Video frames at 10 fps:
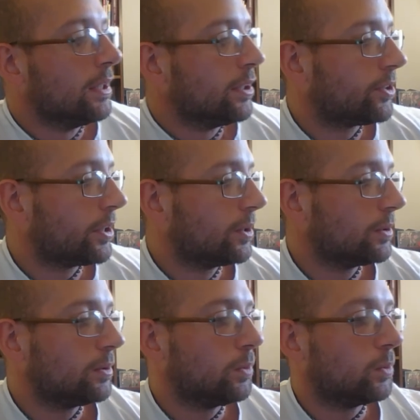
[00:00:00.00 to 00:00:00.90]

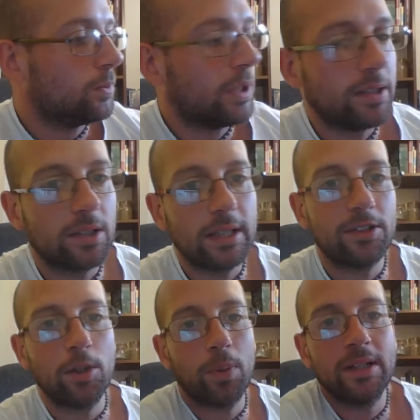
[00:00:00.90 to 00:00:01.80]
So they're
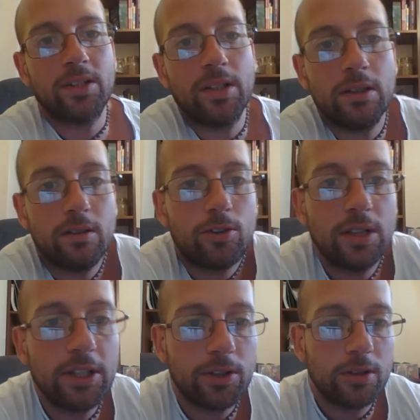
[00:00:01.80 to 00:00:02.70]
still practicing
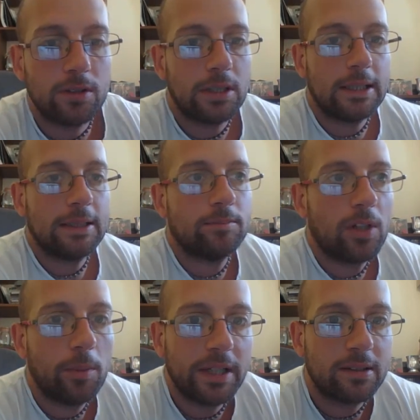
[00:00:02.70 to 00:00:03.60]
traditional
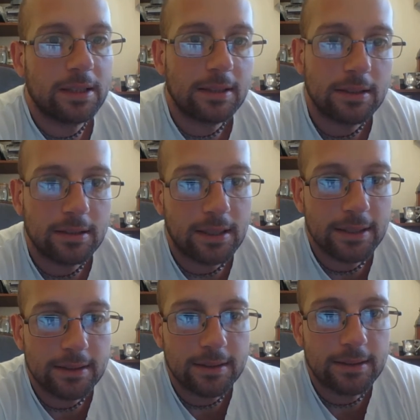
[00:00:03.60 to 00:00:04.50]
hermetic
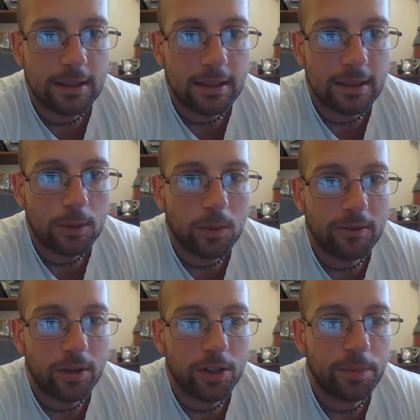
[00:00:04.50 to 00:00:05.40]
science with
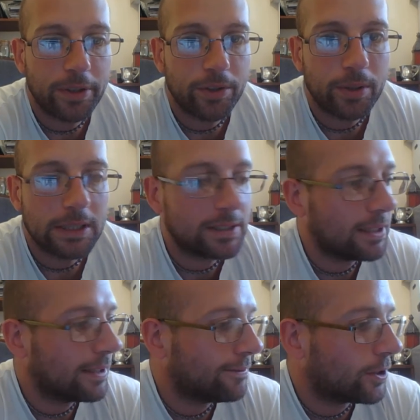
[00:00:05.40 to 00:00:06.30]
all the
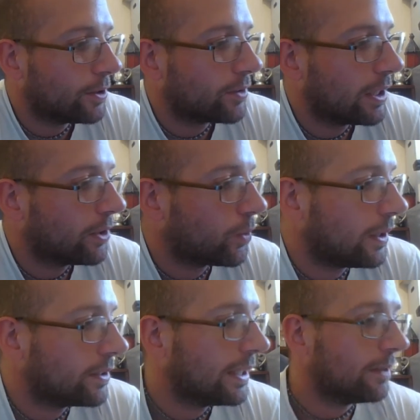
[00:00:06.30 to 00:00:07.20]
spirituality involved as
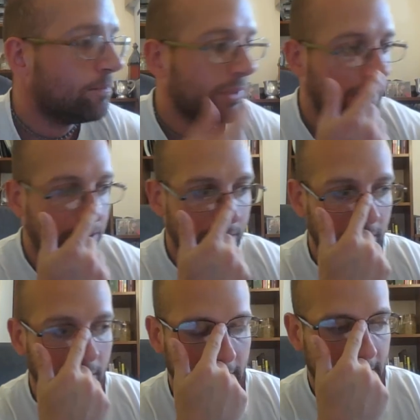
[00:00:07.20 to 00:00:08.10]
well. Now this
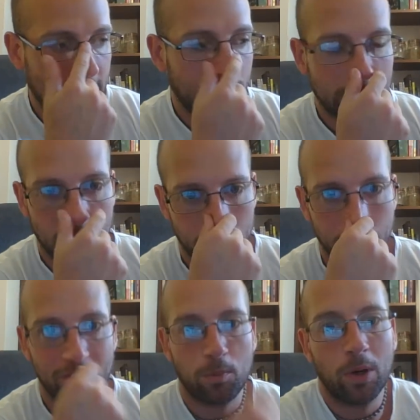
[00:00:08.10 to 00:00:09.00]
becomes a
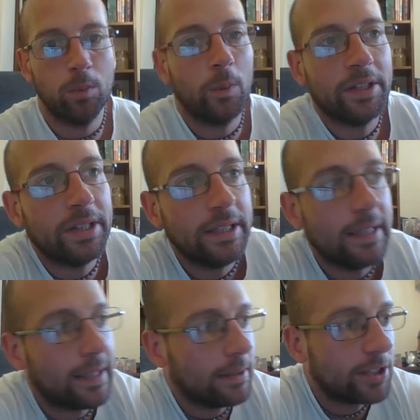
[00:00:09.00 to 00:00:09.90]
bit of a problem when the
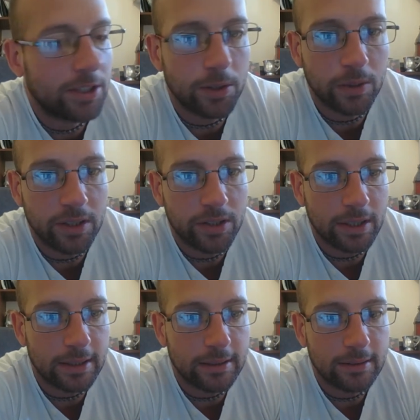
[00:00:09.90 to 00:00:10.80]
Jesuits
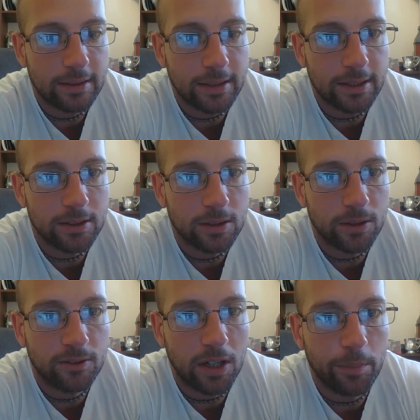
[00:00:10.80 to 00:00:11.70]
decide to
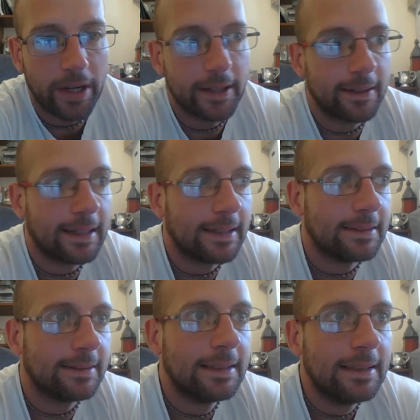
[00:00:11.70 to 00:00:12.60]
fight back
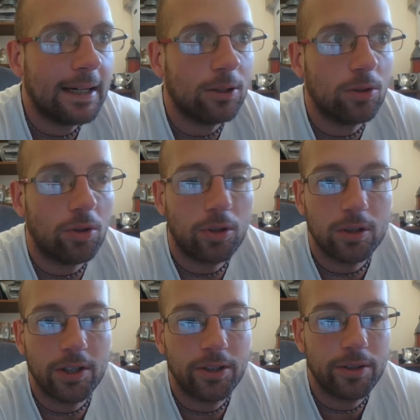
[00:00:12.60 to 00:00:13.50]
and outlaw all
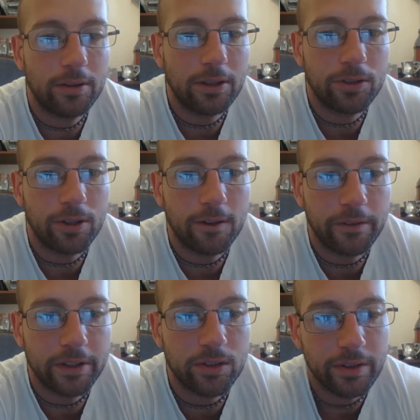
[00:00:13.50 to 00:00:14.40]
this sort of
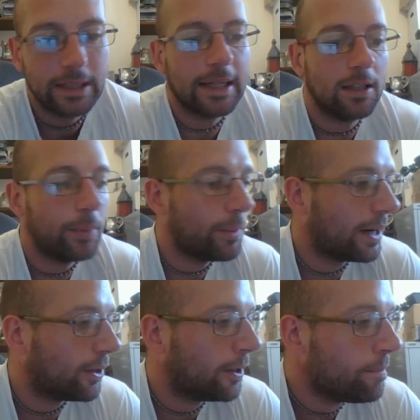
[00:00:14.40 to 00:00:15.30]
thing. So they gain a bit of
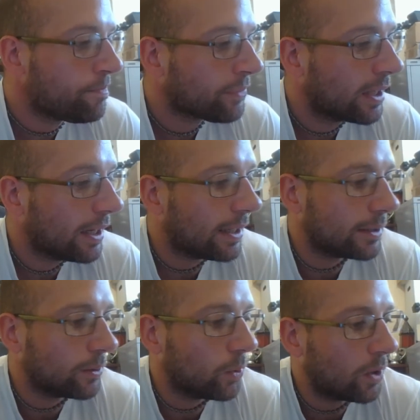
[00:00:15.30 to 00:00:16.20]
power,
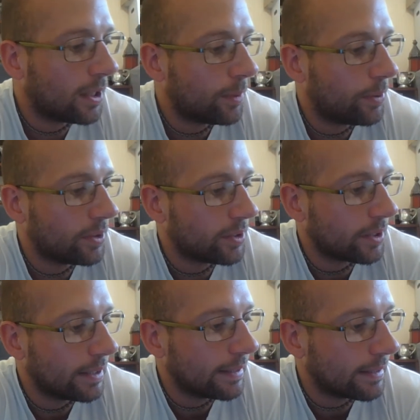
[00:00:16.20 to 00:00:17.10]
and what happens
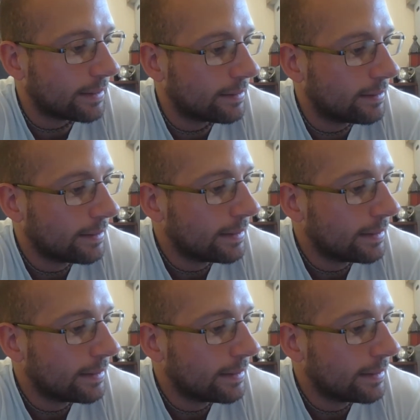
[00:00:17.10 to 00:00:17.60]
is